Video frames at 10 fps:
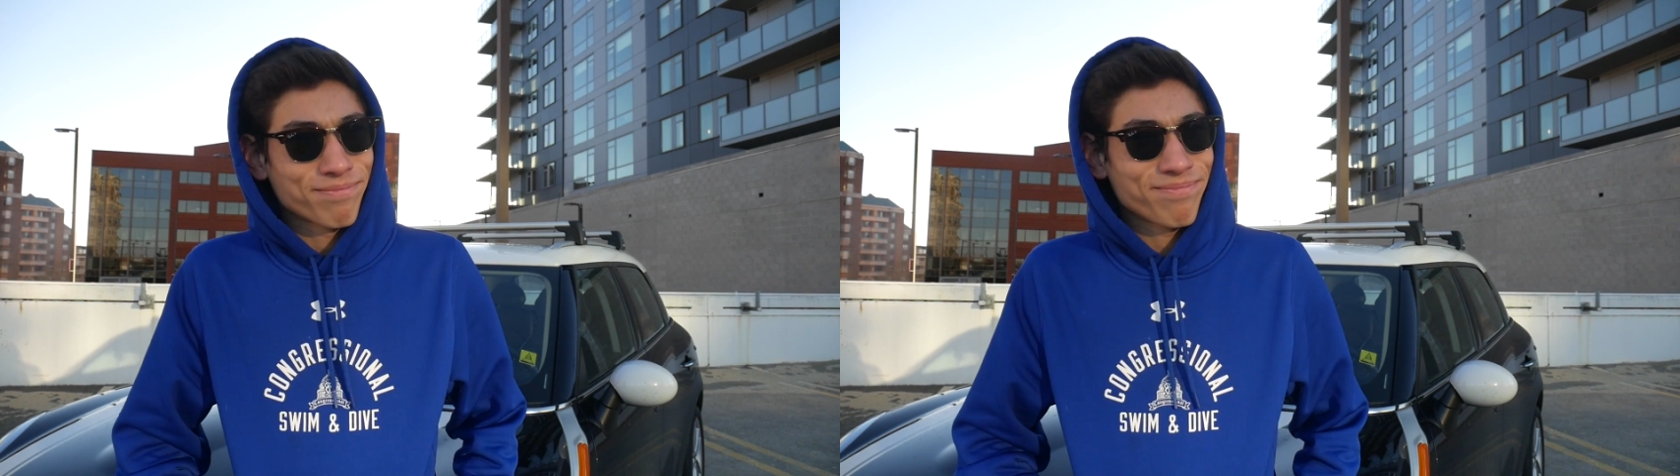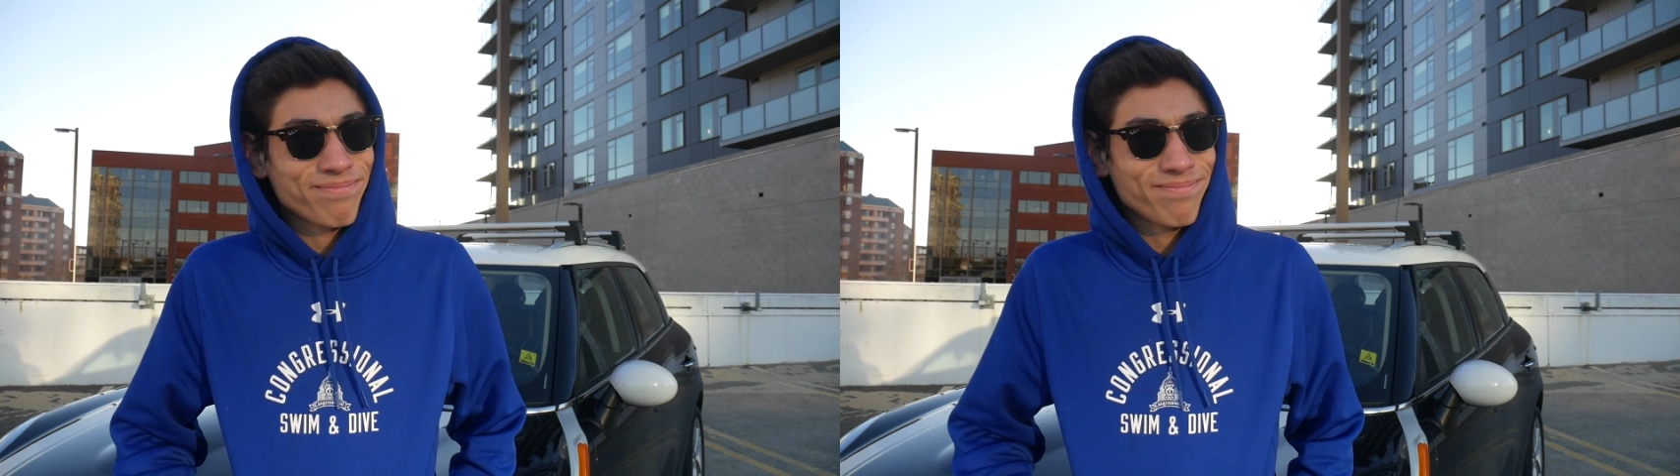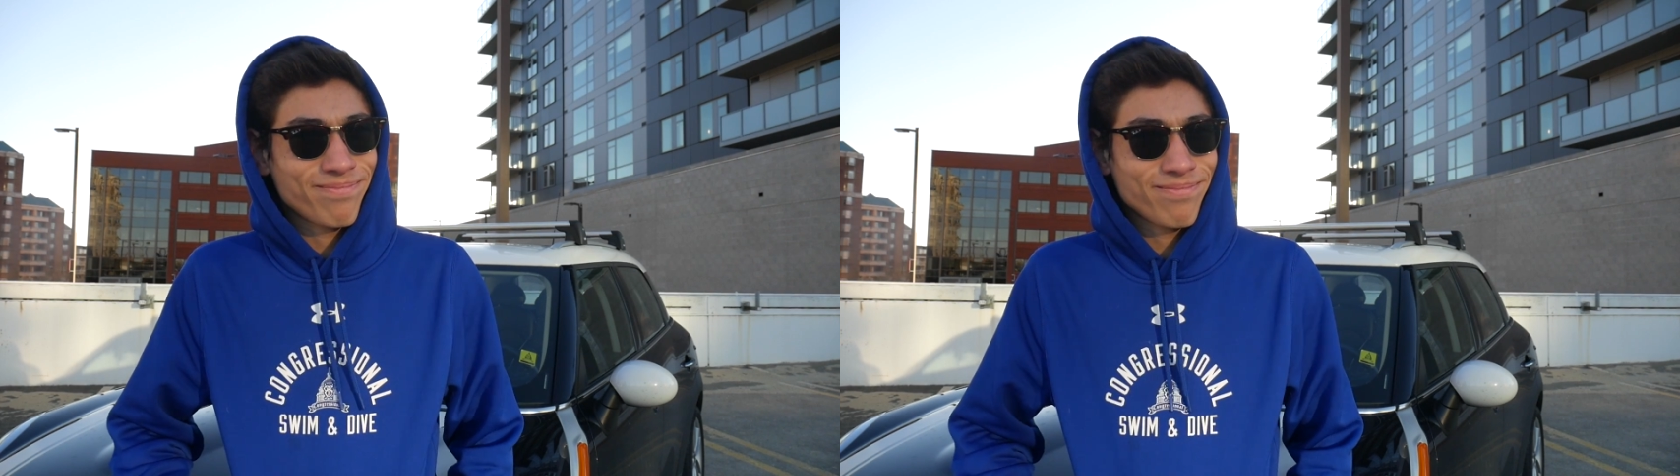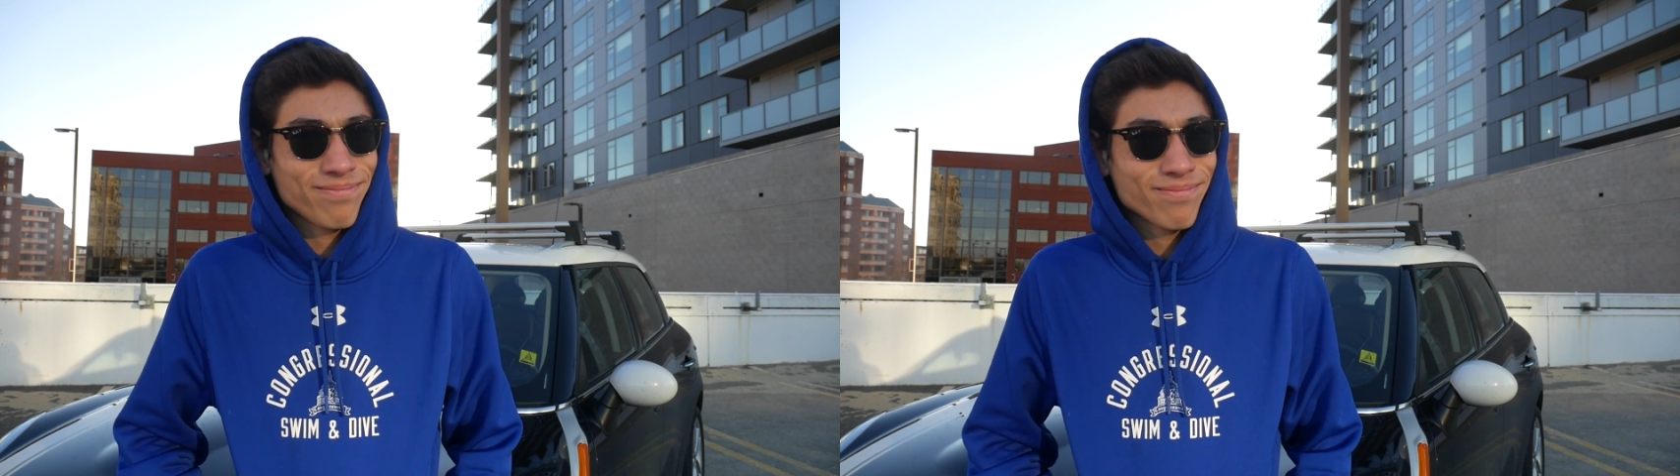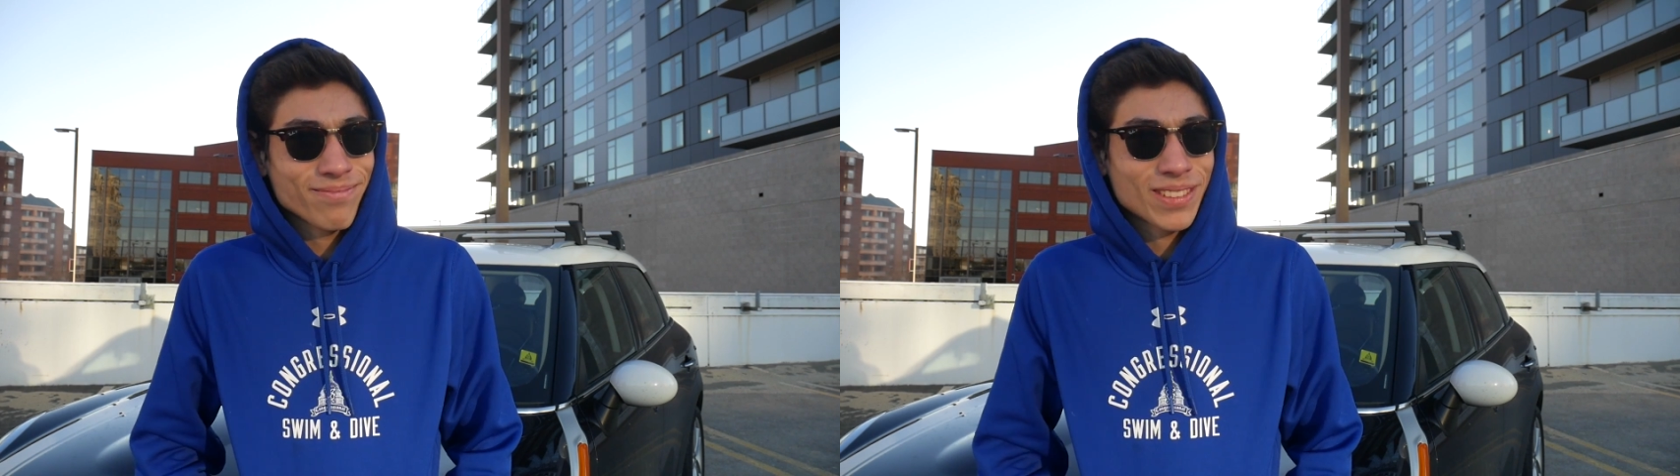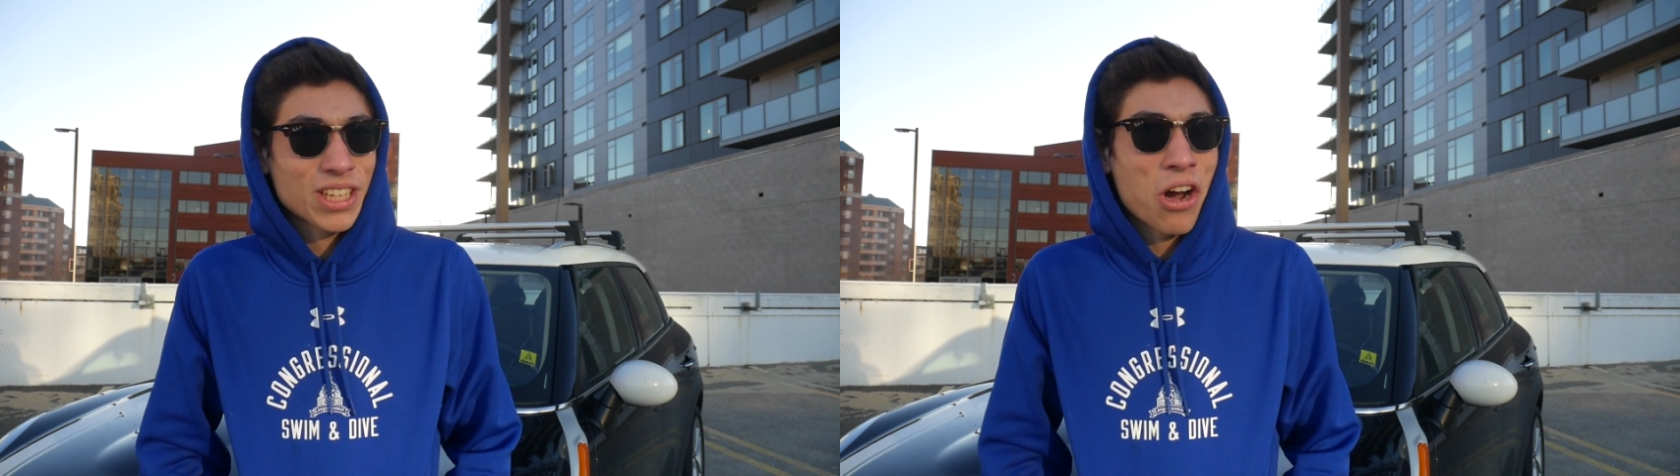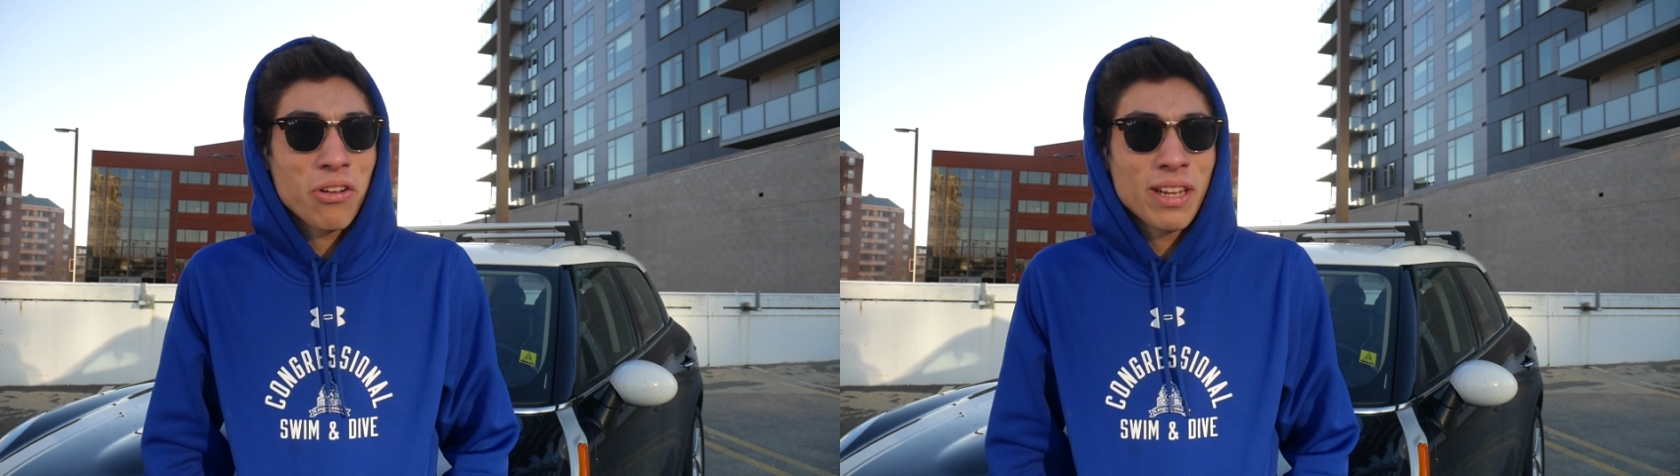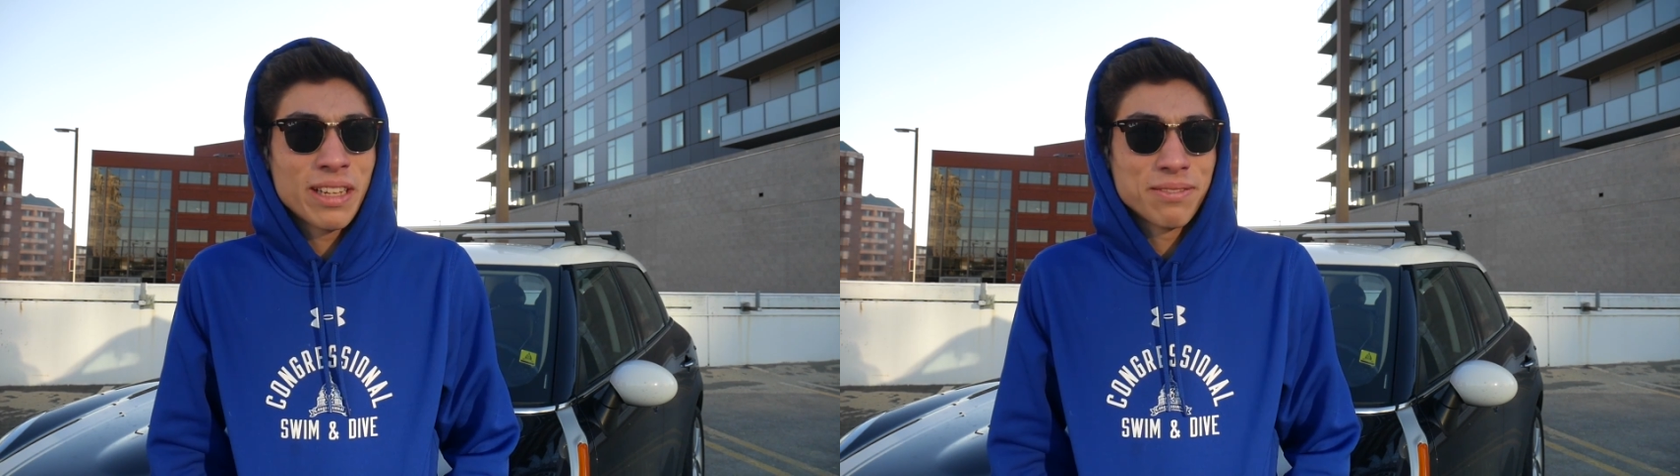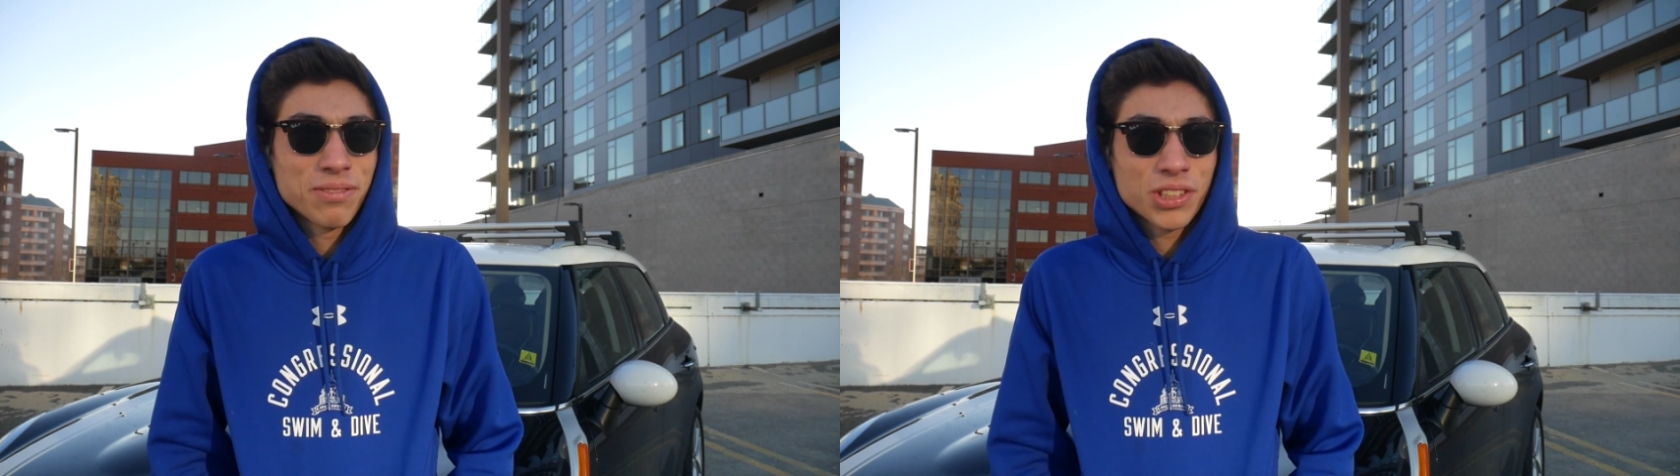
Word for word: mm, call it